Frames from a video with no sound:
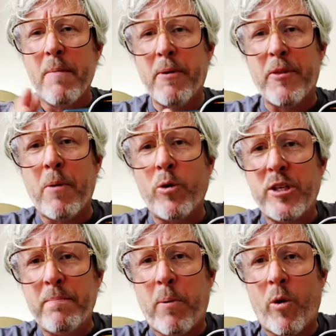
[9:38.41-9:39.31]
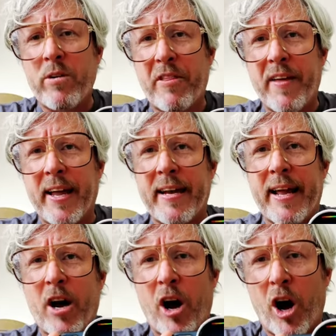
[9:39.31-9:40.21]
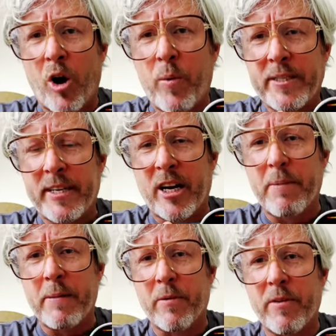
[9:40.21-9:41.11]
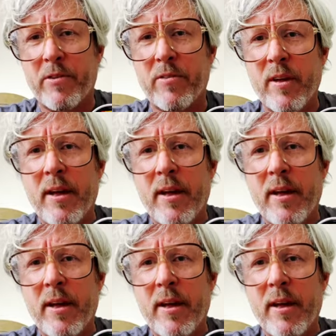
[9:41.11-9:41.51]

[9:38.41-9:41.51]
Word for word: But the most important thing, and I always tell people this,